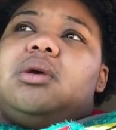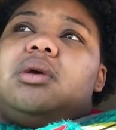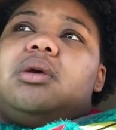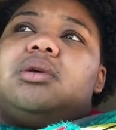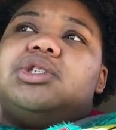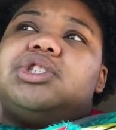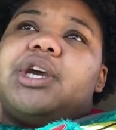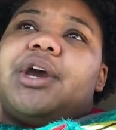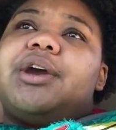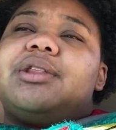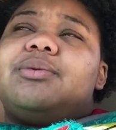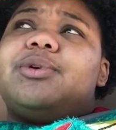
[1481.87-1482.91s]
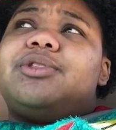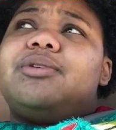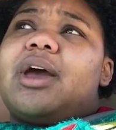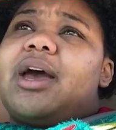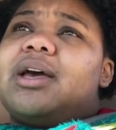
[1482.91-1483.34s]
share it with you
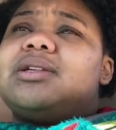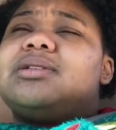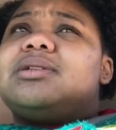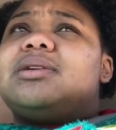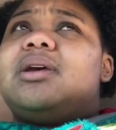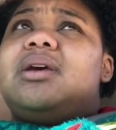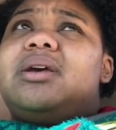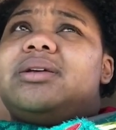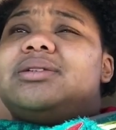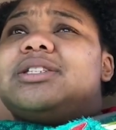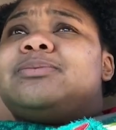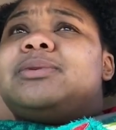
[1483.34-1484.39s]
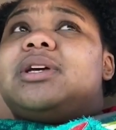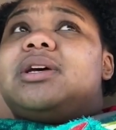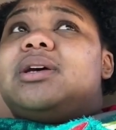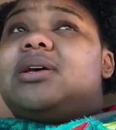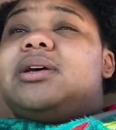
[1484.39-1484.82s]
guys, just
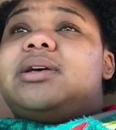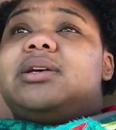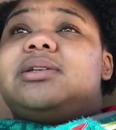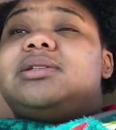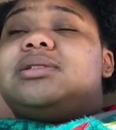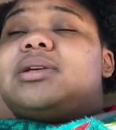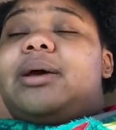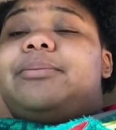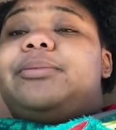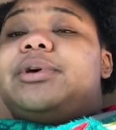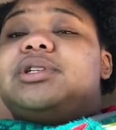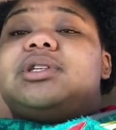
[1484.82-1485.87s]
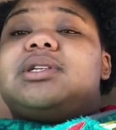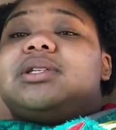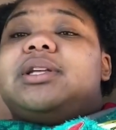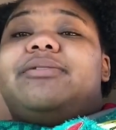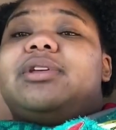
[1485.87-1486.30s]
because we're just
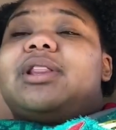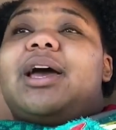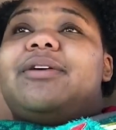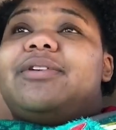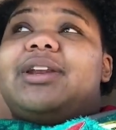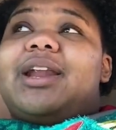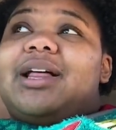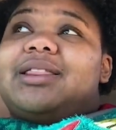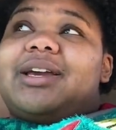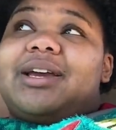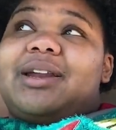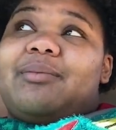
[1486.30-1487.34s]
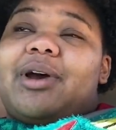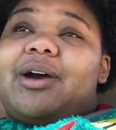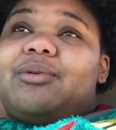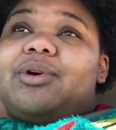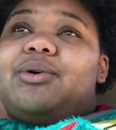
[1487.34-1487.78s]
living life and not thinking about
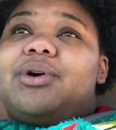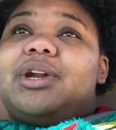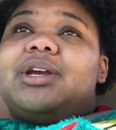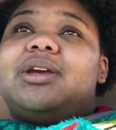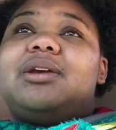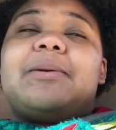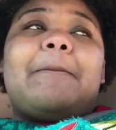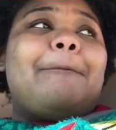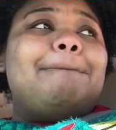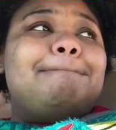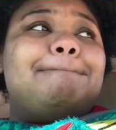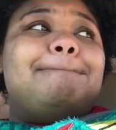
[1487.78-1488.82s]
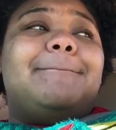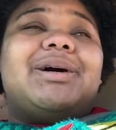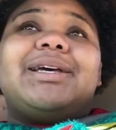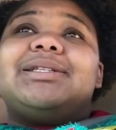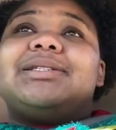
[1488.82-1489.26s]
recording it. But
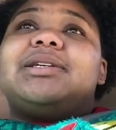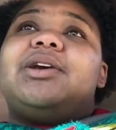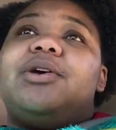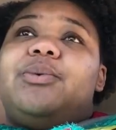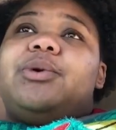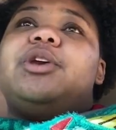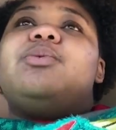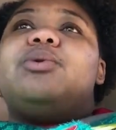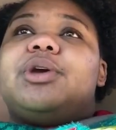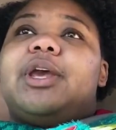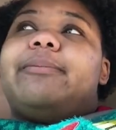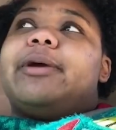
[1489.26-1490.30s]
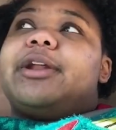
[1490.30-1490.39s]
we will get better.